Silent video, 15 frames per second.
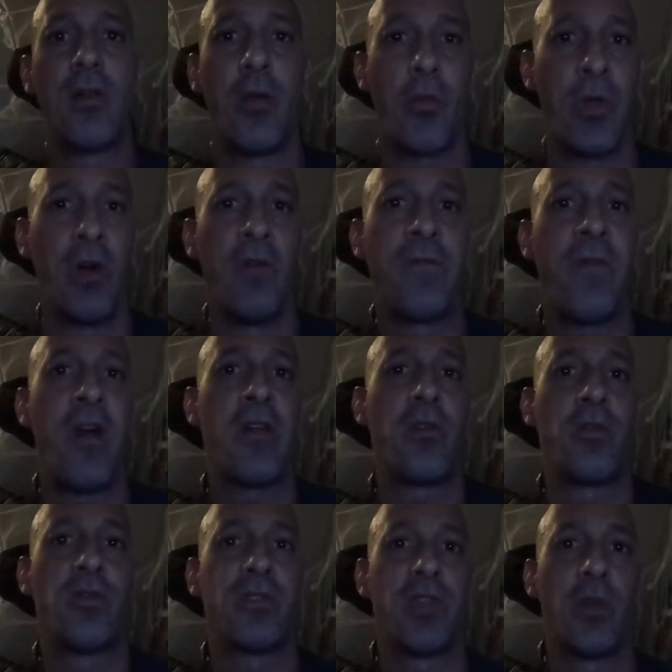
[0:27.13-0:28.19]
real
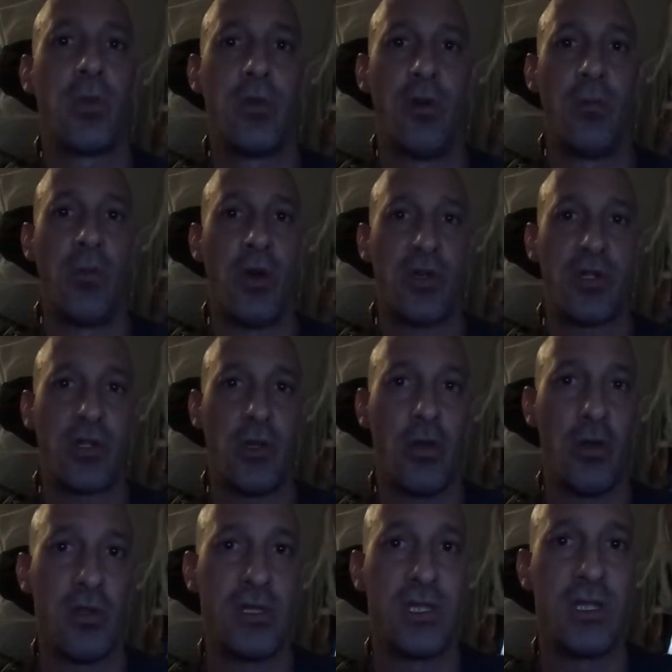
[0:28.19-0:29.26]
fighters and the real martial
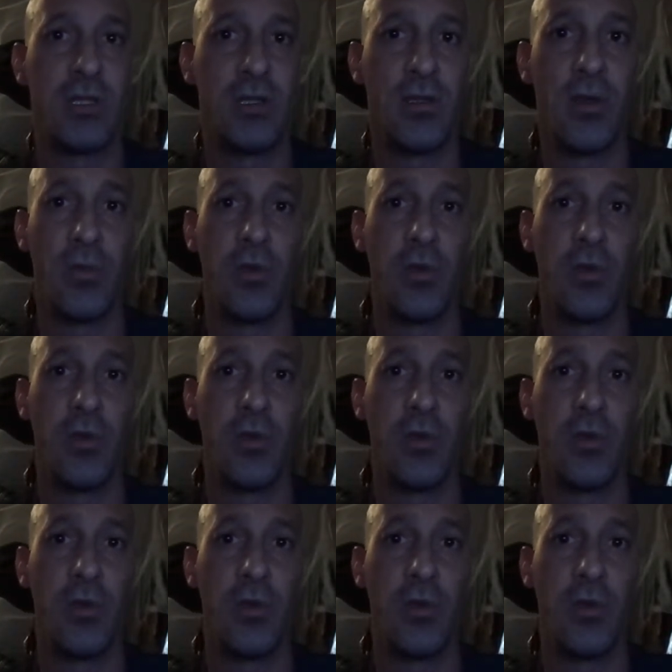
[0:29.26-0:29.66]
artists and